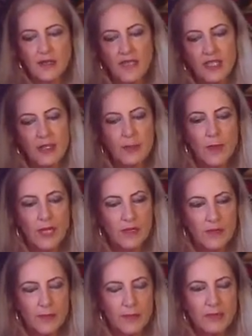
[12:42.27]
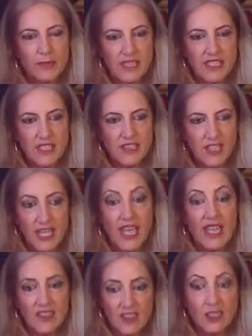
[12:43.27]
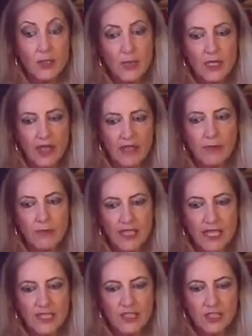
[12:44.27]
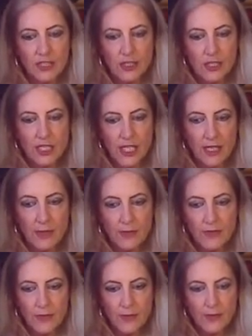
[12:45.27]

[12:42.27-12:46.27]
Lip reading: that you might be ready to get into another relationship,